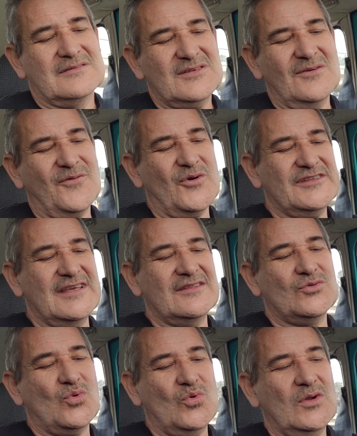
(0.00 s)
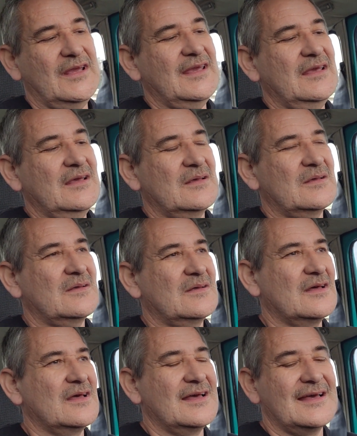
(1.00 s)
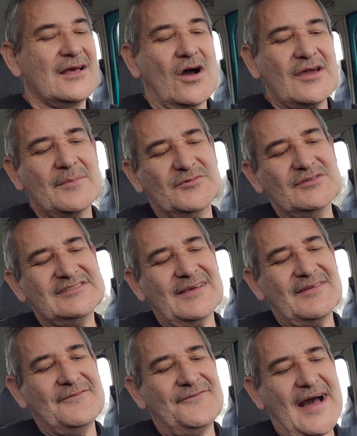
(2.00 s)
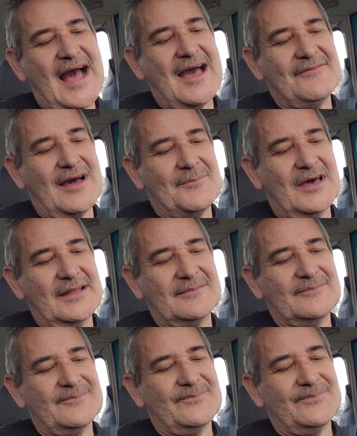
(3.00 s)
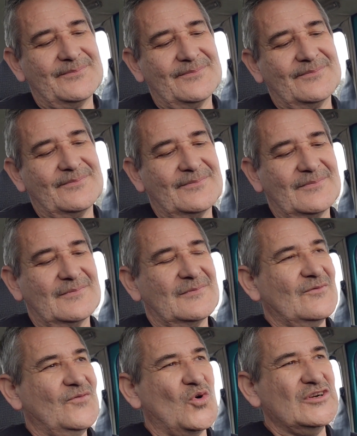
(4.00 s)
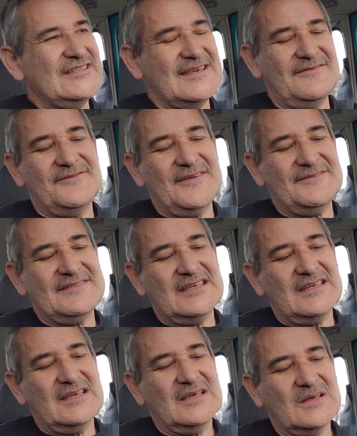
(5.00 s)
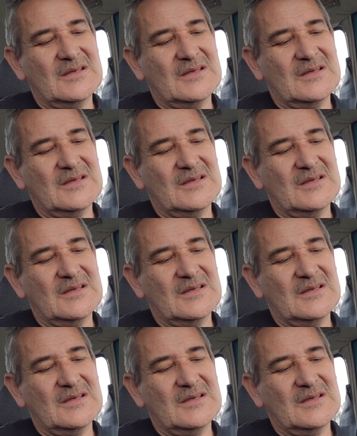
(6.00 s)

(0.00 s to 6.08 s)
Still 1420. Okay, I'm doing 75. I'm at 1450.